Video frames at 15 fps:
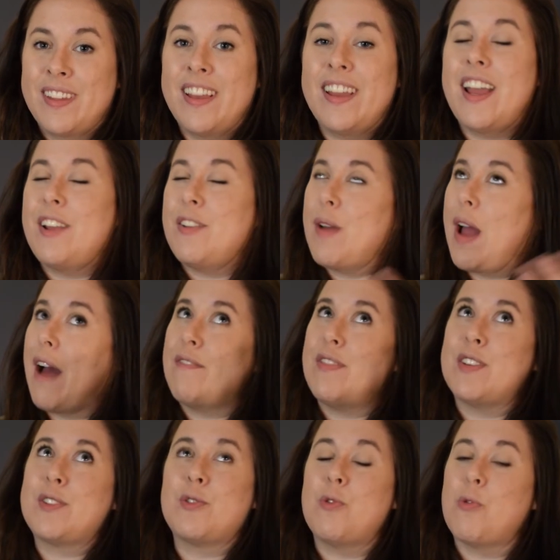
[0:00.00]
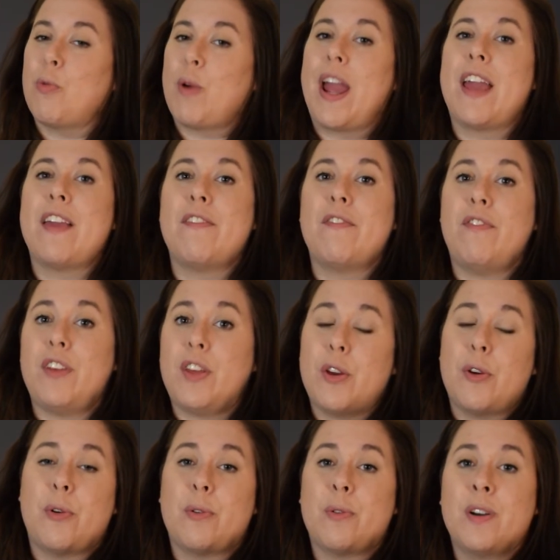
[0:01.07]
and you have this great
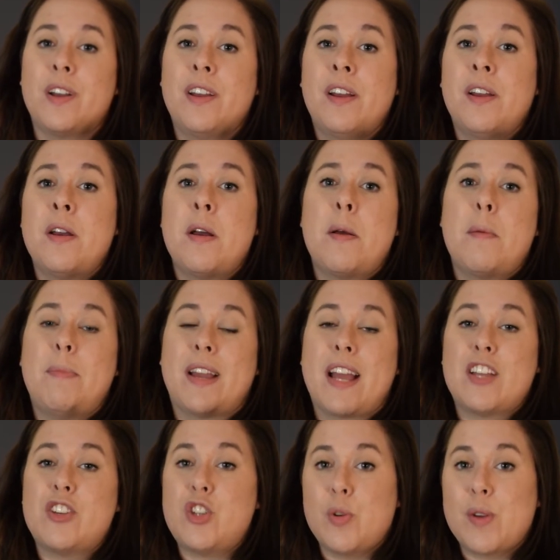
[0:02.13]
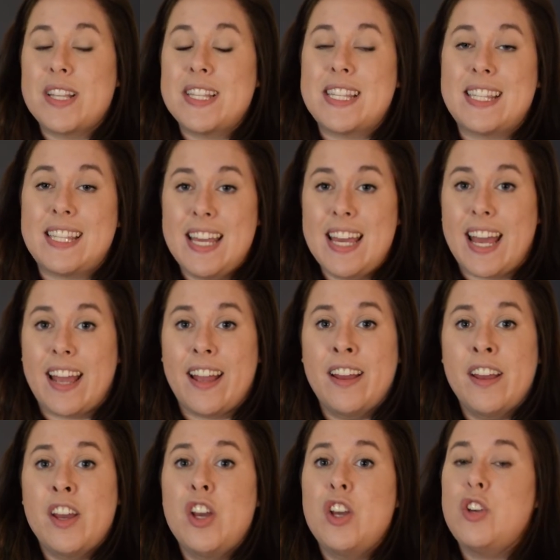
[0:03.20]
view because you can see it.
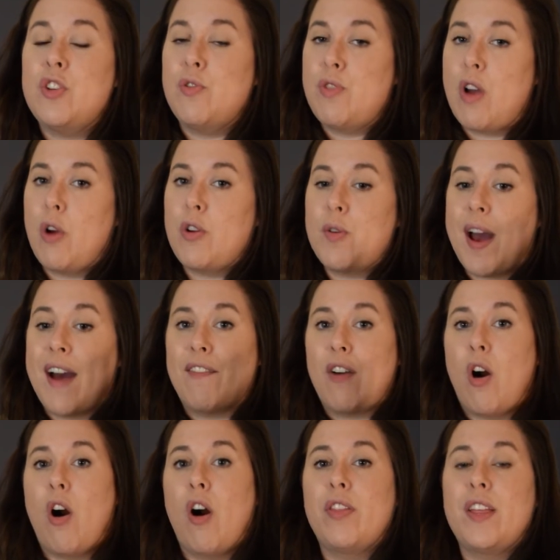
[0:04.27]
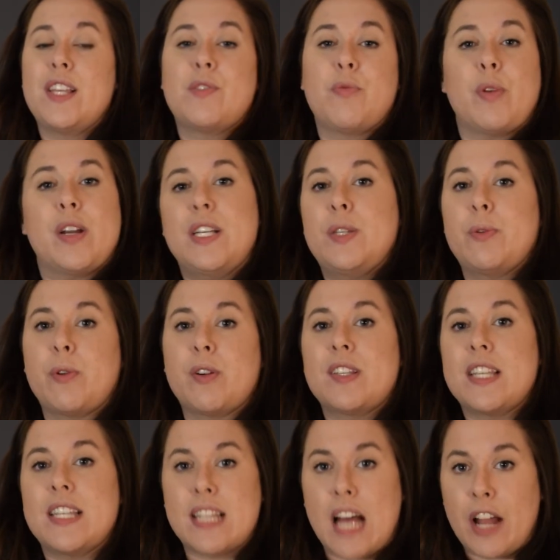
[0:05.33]
You know you have all these
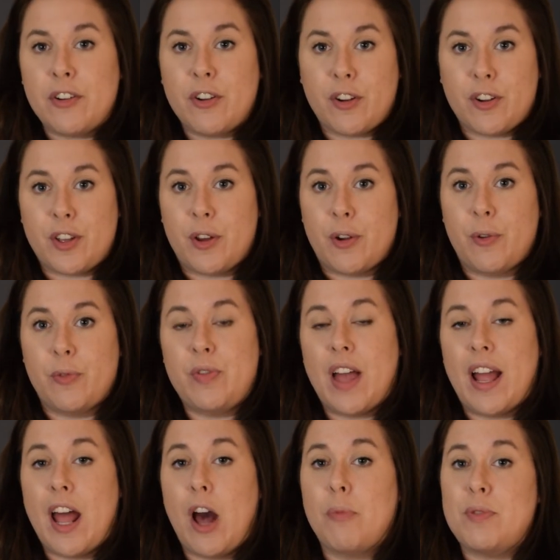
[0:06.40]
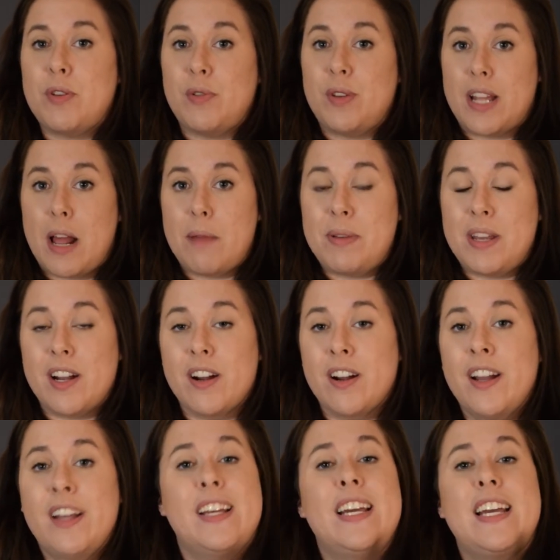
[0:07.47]
resources under you that helped you get up here,
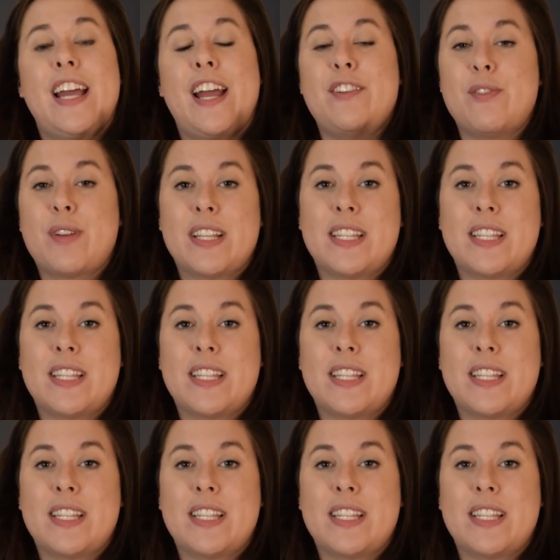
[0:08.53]
and you can